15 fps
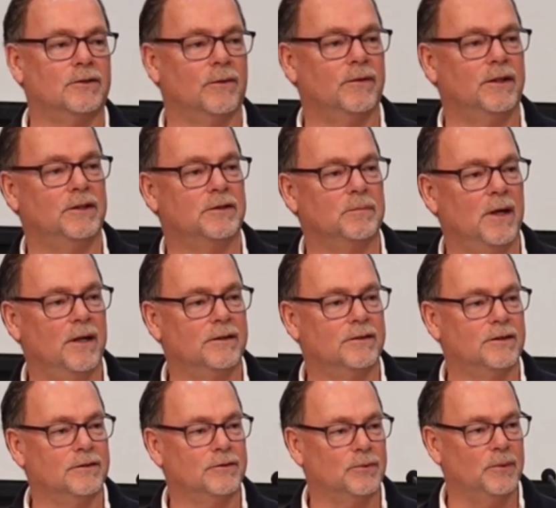over these months
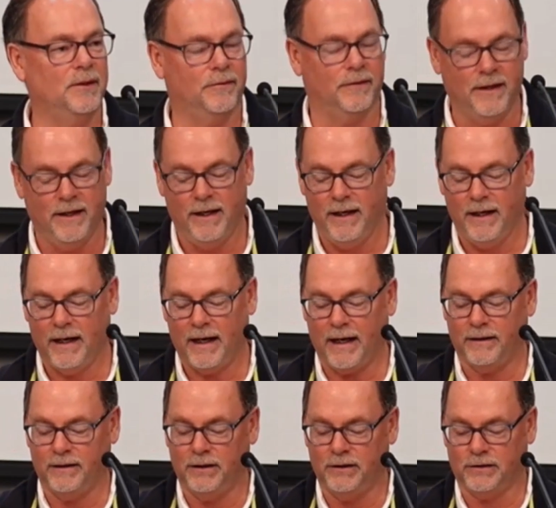as we've
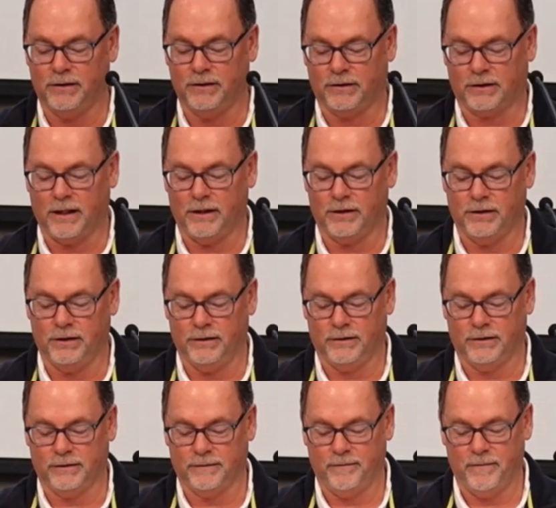had these
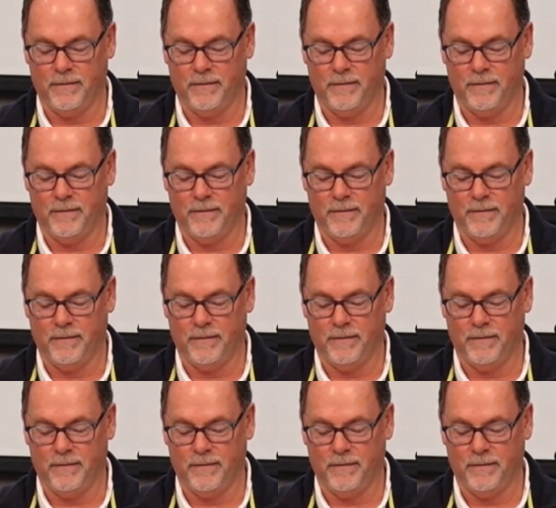discussions.